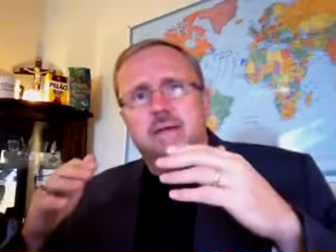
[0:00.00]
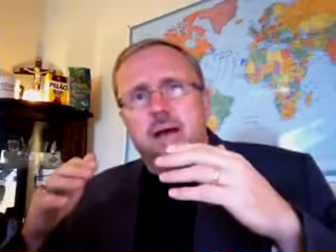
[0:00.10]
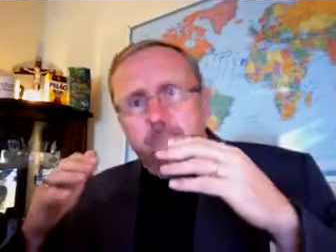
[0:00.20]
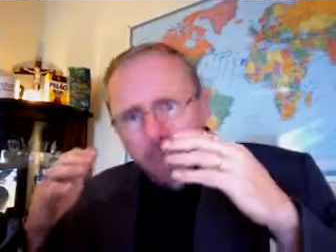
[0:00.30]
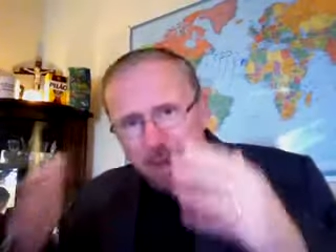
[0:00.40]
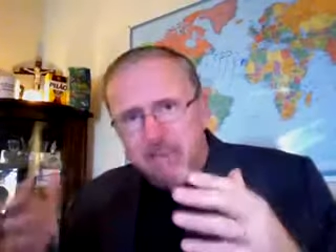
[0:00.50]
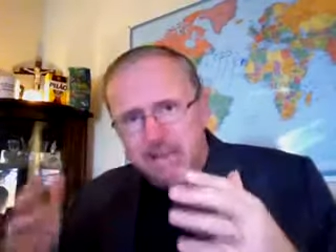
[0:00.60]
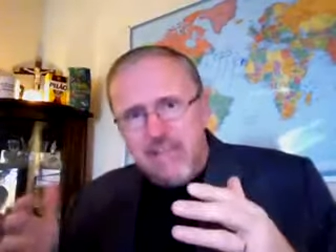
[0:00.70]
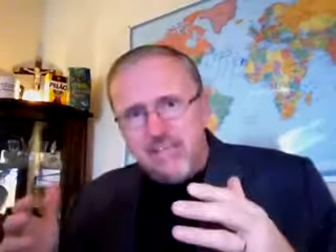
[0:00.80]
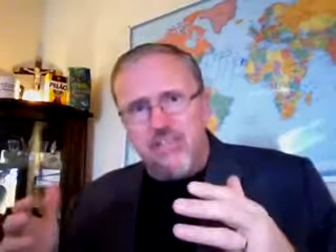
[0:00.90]

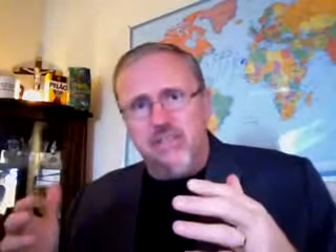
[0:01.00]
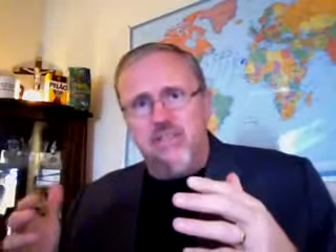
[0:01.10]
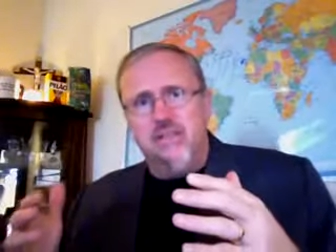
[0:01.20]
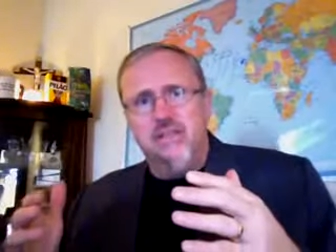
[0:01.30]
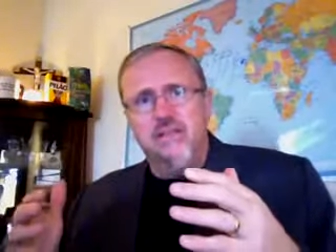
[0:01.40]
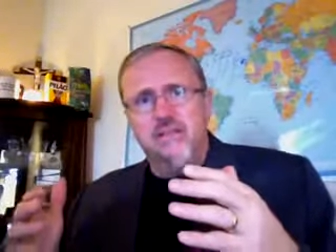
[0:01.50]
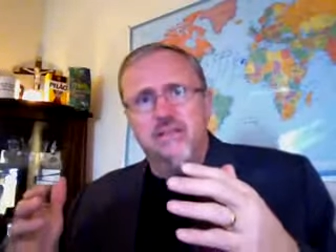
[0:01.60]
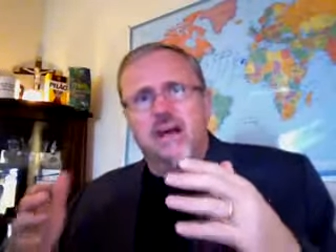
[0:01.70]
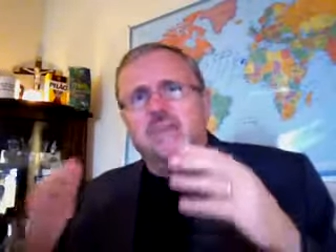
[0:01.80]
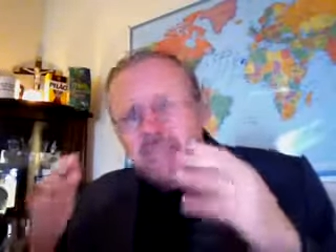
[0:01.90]
abomination
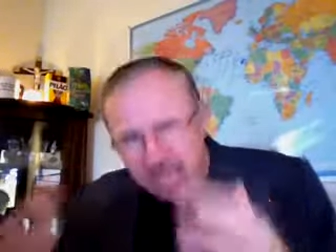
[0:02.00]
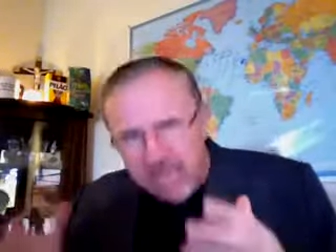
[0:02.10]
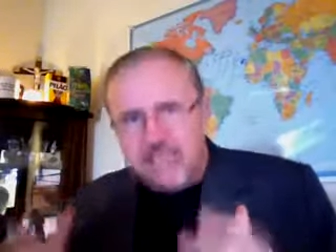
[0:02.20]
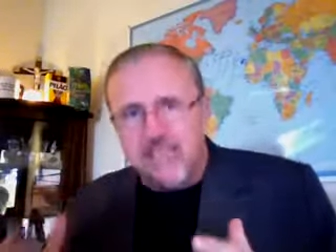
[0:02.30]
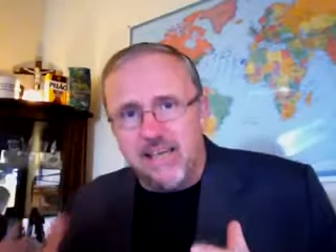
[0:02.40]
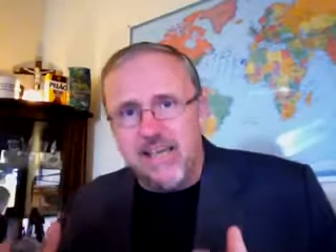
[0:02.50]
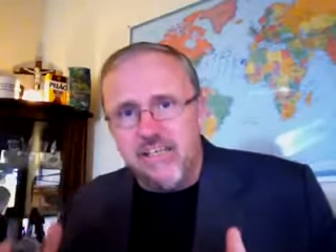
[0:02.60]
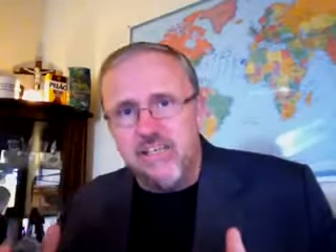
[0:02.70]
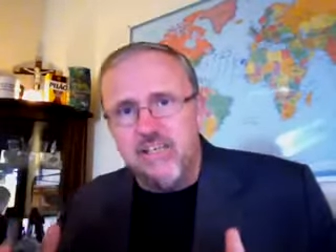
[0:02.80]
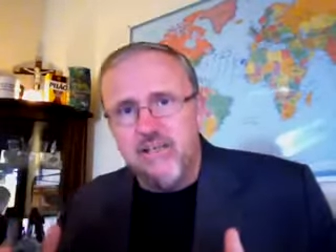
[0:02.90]
of
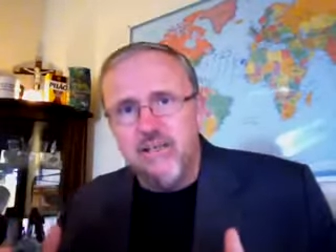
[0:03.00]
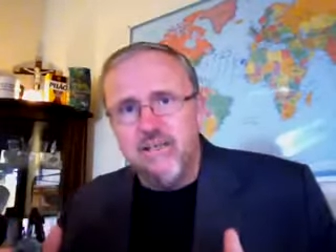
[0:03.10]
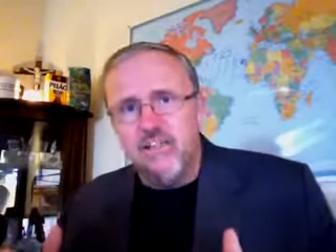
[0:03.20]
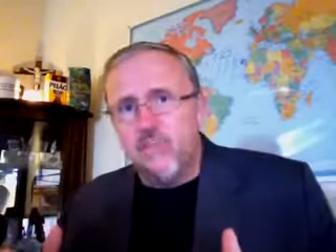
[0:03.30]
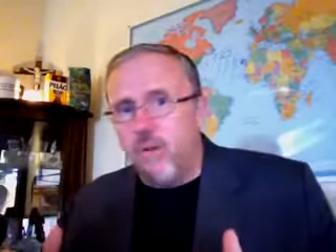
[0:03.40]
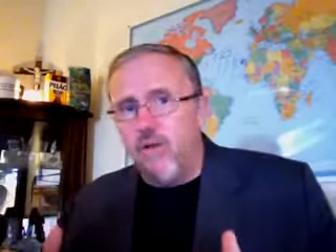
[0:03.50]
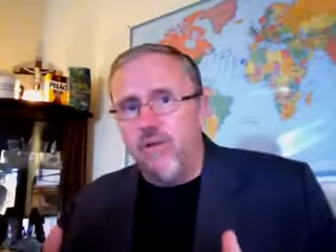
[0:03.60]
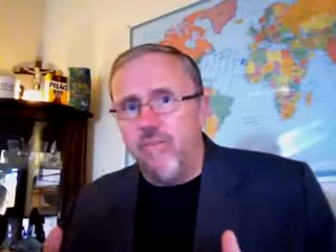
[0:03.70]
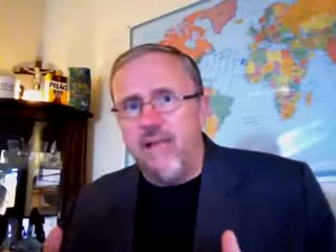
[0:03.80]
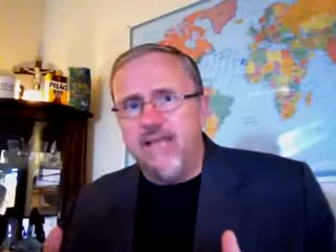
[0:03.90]
desolation
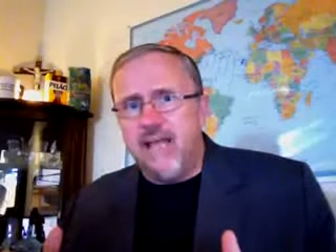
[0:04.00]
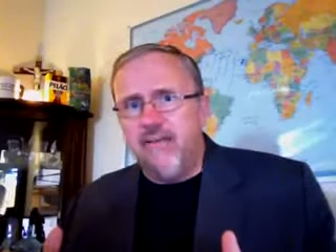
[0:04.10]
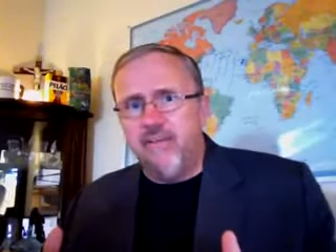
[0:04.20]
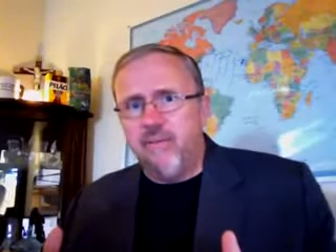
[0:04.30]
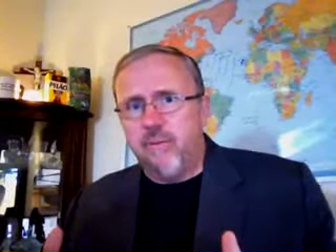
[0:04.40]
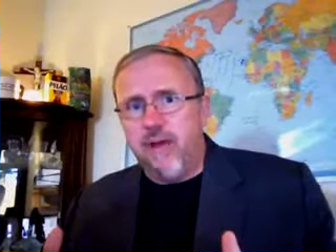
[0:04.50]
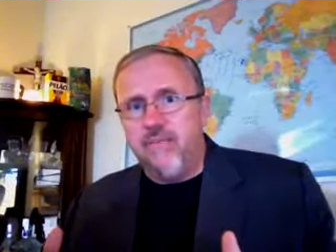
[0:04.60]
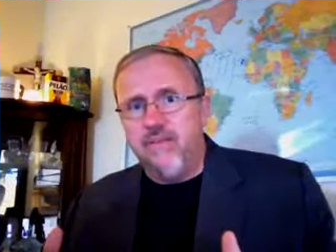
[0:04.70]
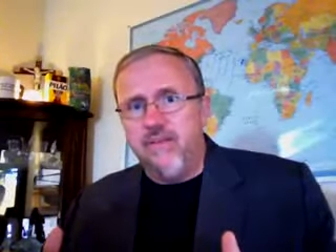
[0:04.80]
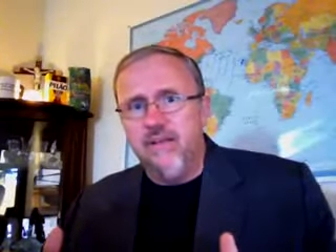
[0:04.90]
spoken by Daniel the
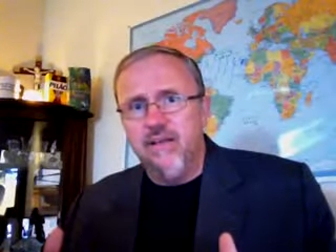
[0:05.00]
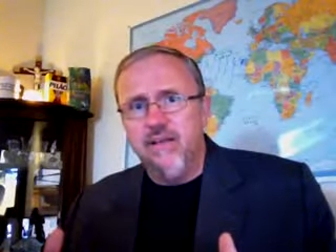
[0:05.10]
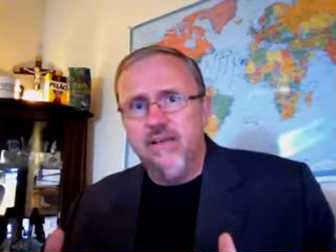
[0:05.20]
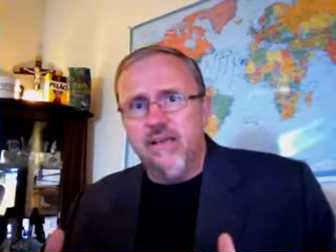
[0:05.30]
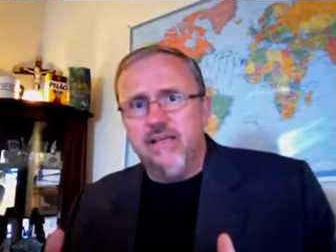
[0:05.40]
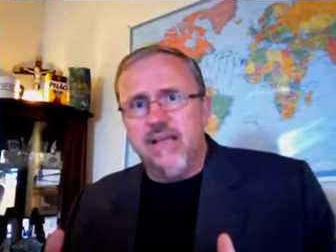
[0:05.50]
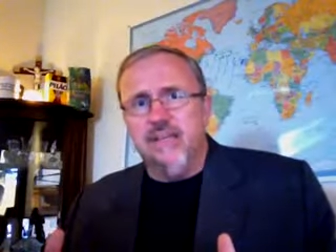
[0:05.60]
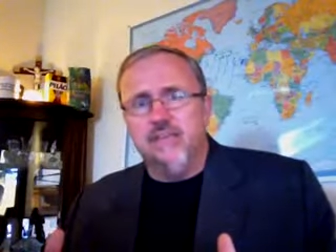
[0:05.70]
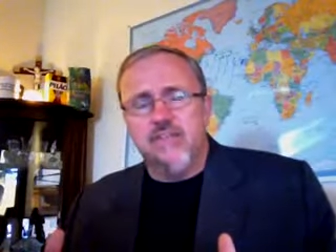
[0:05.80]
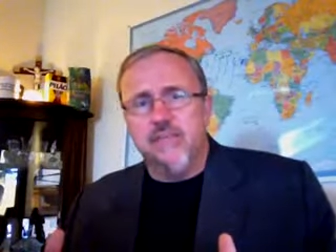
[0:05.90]
prophet in
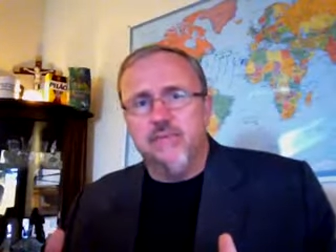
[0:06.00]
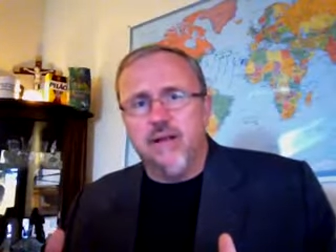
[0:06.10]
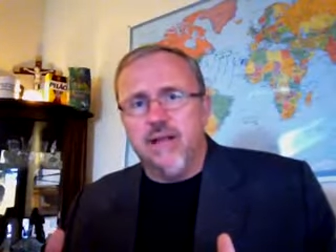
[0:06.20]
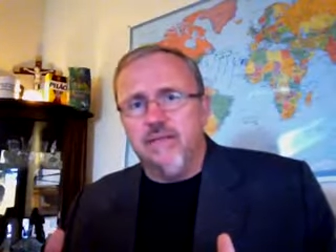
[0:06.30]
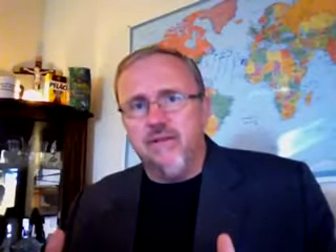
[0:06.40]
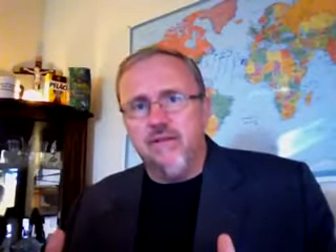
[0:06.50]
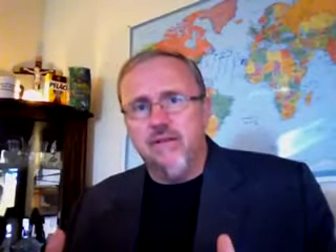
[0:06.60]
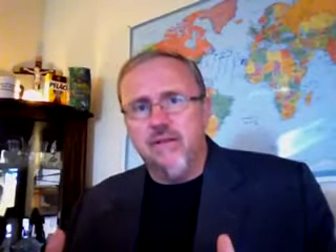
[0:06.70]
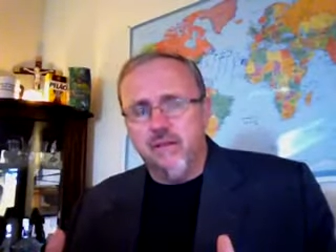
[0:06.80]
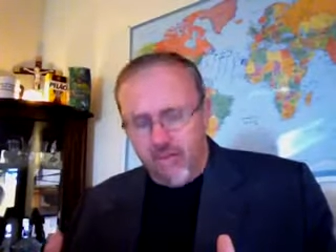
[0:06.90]
Daniel chapter 11,
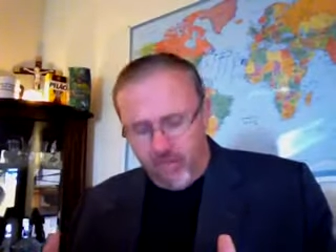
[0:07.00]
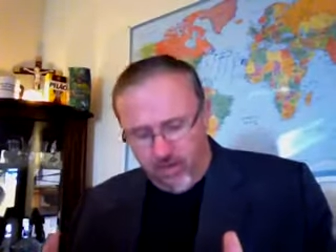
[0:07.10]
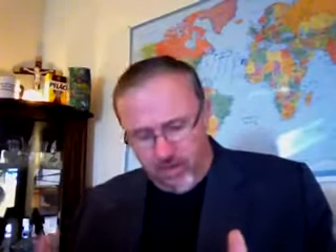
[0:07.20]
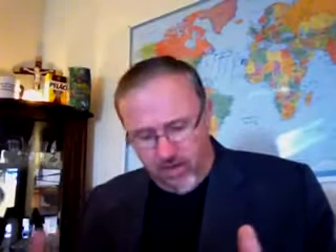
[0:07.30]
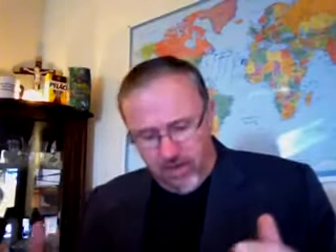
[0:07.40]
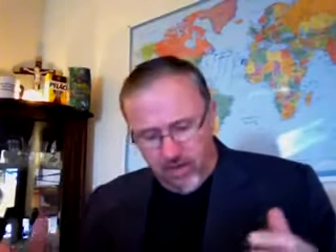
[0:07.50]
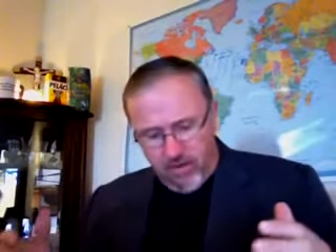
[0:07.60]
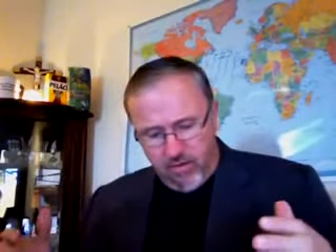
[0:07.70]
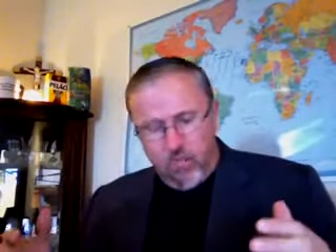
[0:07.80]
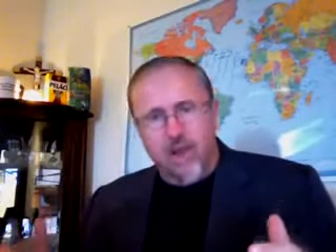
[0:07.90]

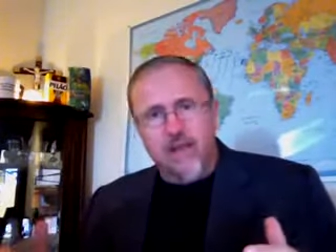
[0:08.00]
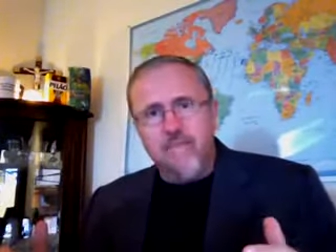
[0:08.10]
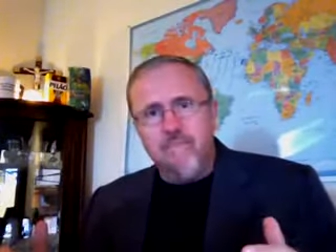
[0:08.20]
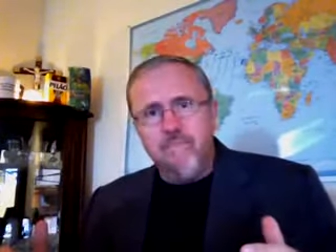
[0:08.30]
31?